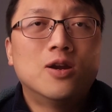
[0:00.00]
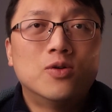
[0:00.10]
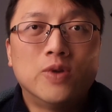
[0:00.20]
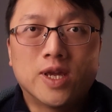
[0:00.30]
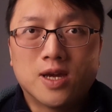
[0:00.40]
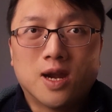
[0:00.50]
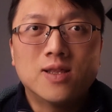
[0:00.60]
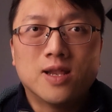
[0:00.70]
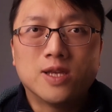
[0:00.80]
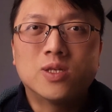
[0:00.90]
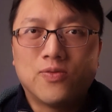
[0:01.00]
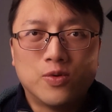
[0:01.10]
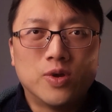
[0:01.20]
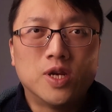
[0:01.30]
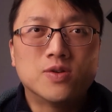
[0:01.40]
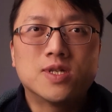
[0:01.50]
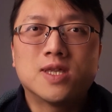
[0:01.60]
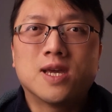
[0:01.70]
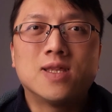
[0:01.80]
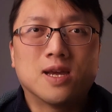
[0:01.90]
Regardless of where you
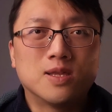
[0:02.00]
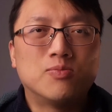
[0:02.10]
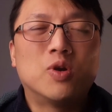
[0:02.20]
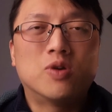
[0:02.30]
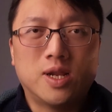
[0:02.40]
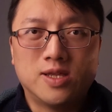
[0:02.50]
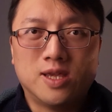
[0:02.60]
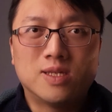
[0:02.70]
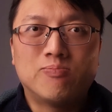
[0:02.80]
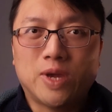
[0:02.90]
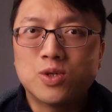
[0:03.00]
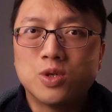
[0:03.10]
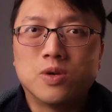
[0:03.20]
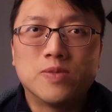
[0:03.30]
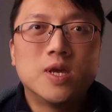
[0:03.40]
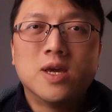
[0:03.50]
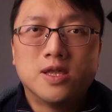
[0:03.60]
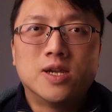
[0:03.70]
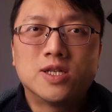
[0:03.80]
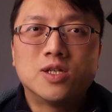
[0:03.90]
stand on the morality spectrum,
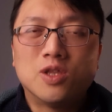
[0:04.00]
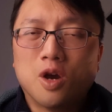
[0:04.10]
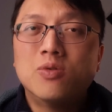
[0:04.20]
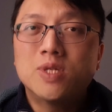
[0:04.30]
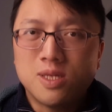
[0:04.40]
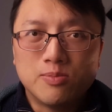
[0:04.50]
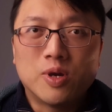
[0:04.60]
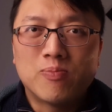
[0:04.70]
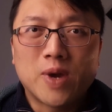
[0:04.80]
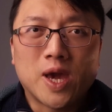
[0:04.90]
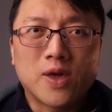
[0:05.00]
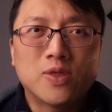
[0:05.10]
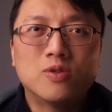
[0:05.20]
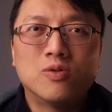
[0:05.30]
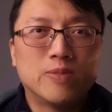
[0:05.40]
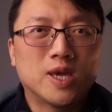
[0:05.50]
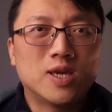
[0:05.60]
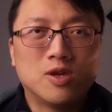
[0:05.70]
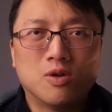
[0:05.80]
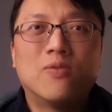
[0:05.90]
there's no simple path to
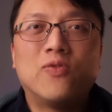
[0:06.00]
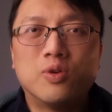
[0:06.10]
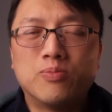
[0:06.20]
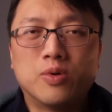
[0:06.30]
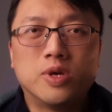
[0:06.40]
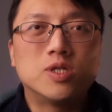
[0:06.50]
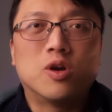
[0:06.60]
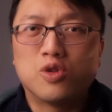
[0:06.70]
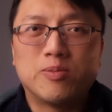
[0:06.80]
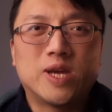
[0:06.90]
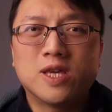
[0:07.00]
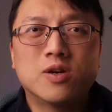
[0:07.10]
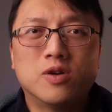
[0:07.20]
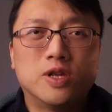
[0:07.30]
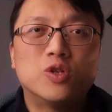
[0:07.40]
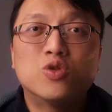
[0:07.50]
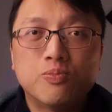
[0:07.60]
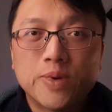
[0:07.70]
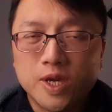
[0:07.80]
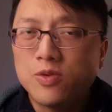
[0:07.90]
making your viewpoint automatically
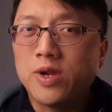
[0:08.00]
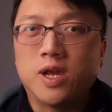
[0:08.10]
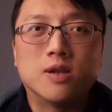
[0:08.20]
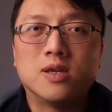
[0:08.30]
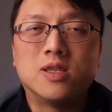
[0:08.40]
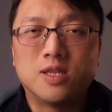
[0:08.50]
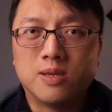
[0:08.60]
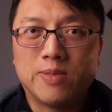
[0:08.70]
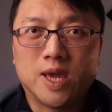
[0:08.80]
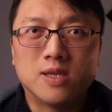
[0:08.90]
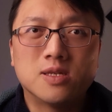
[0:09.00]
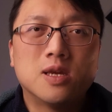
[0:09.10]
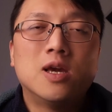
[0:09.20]
superior in a debate.